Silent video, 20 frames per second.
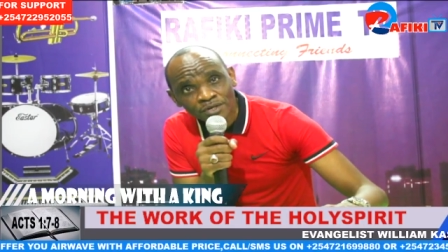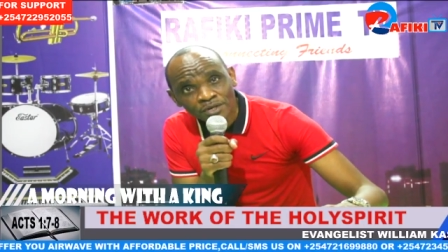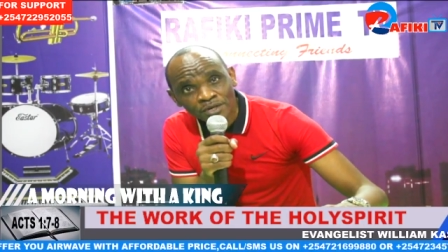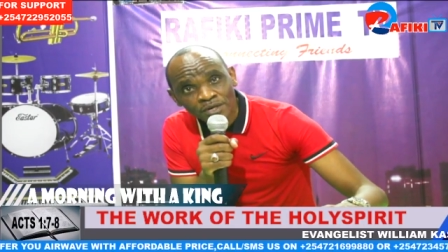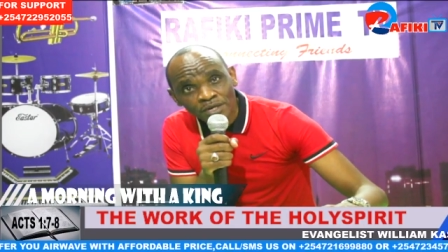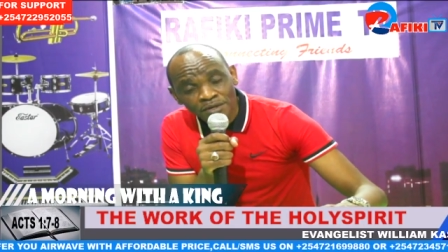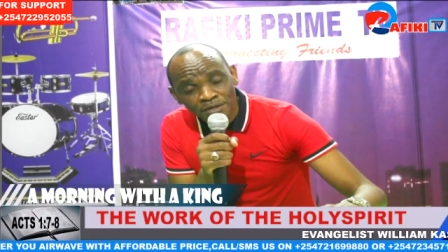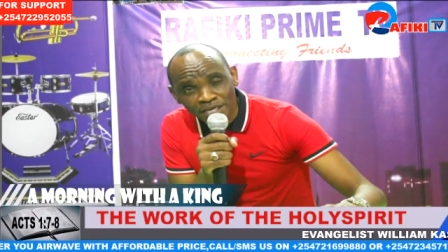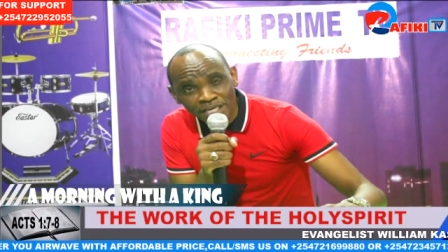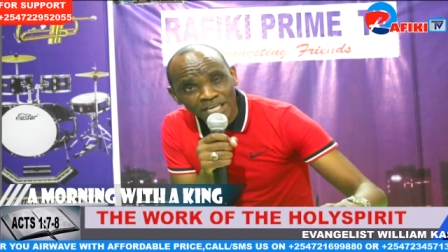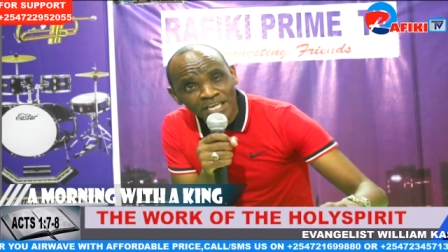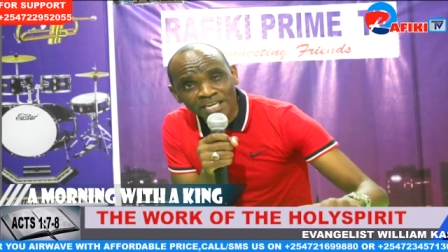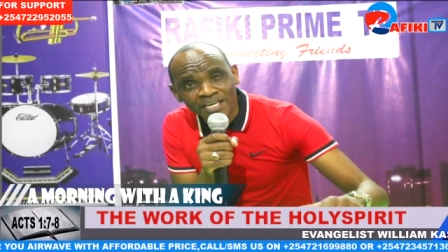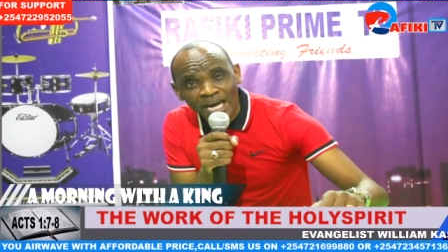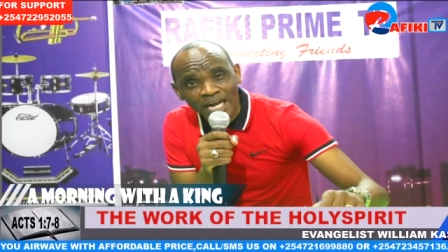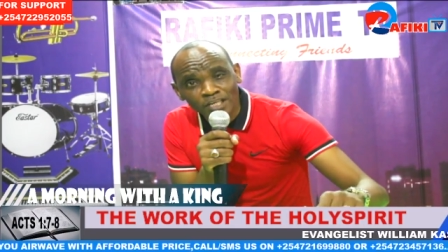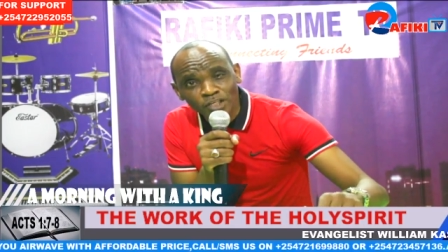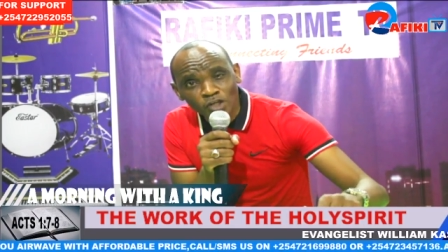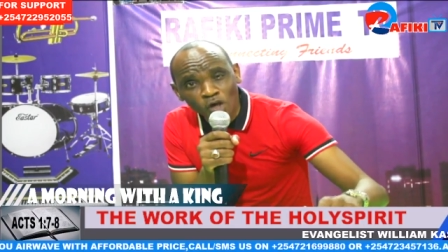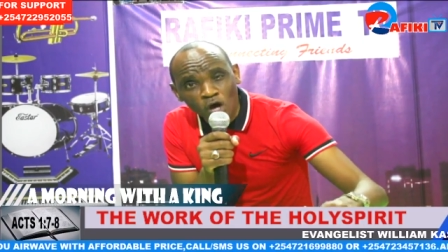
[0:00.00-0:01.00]
He
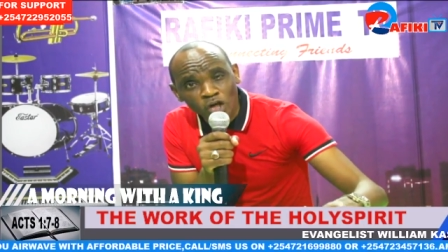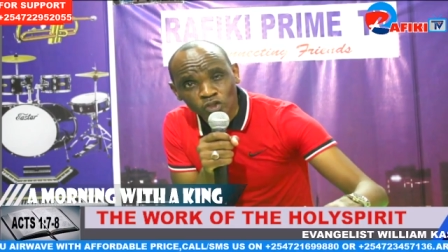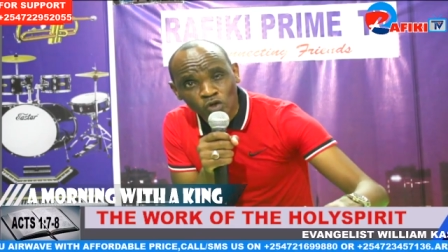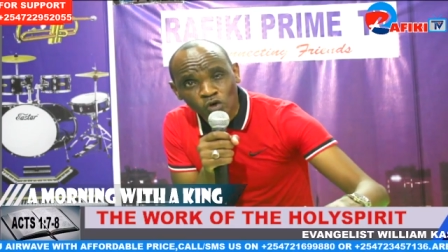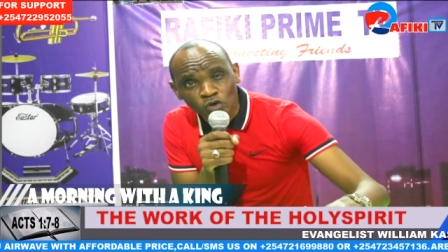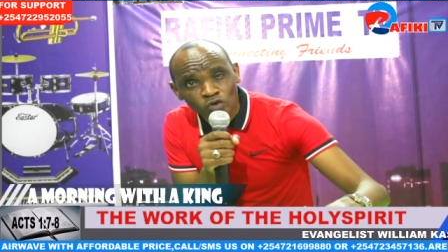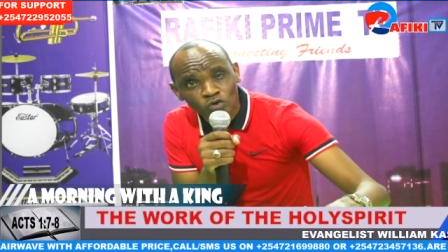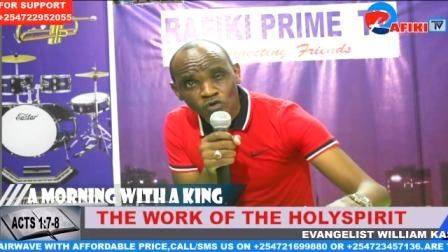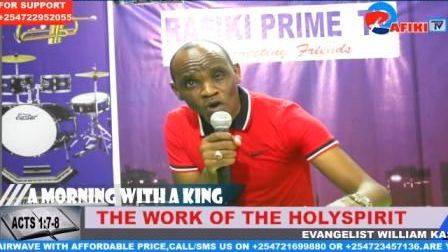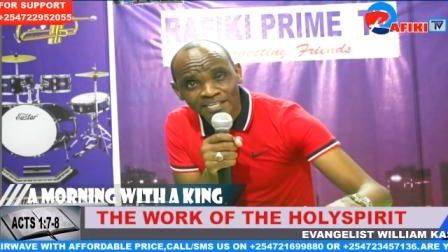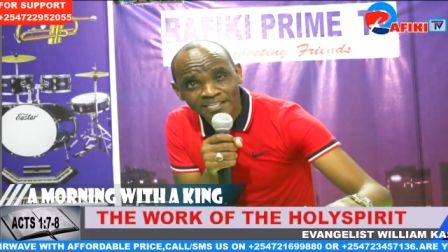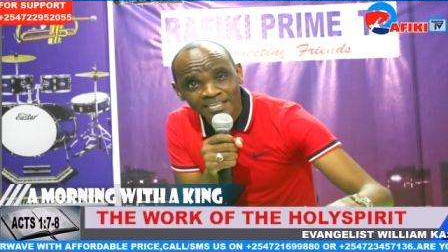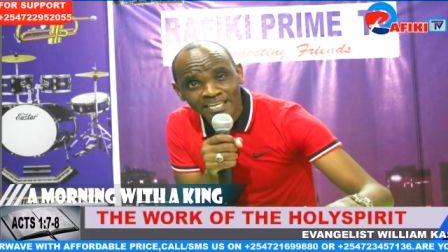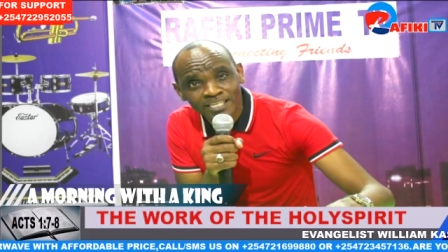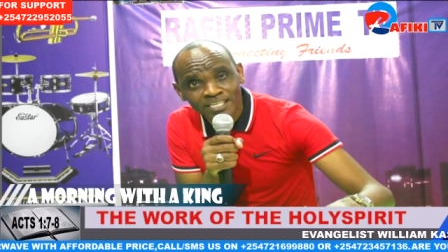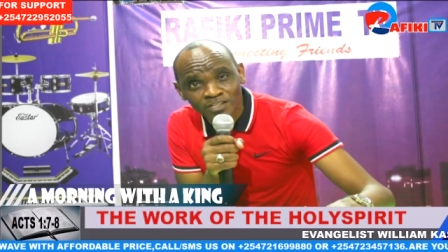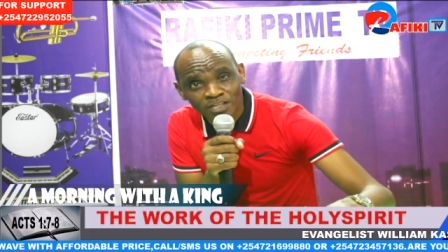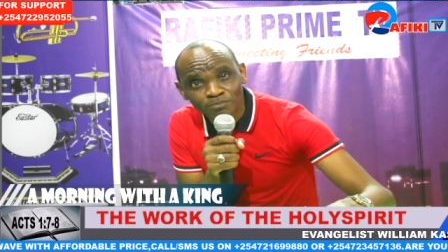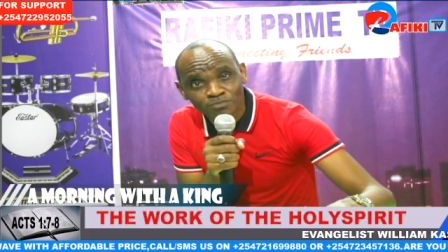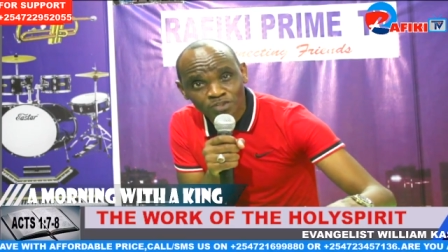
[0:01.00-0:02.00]
cannot contradict
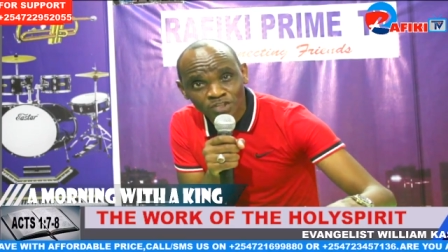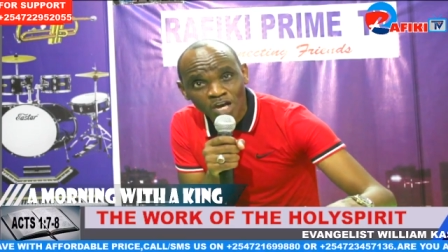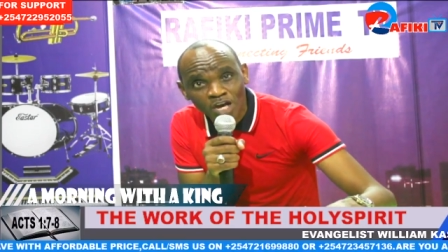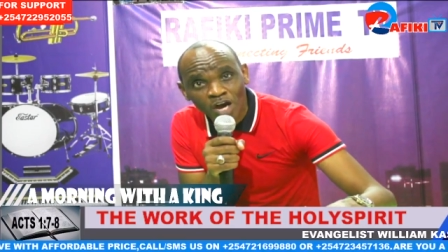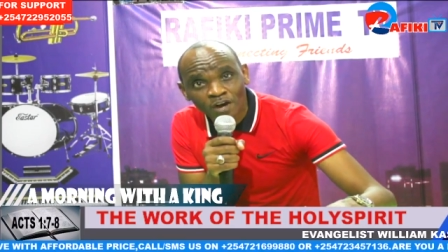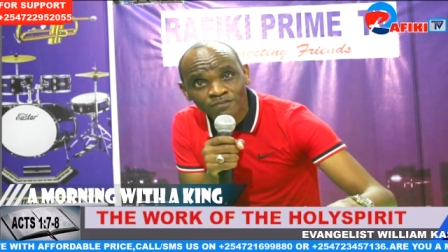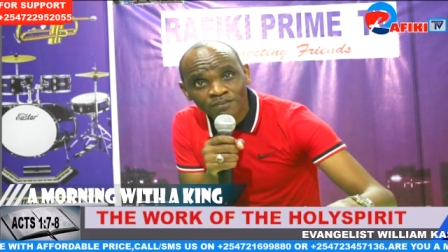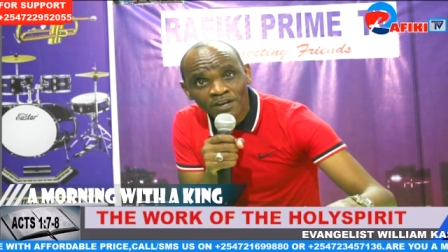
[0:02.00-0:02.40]
himself.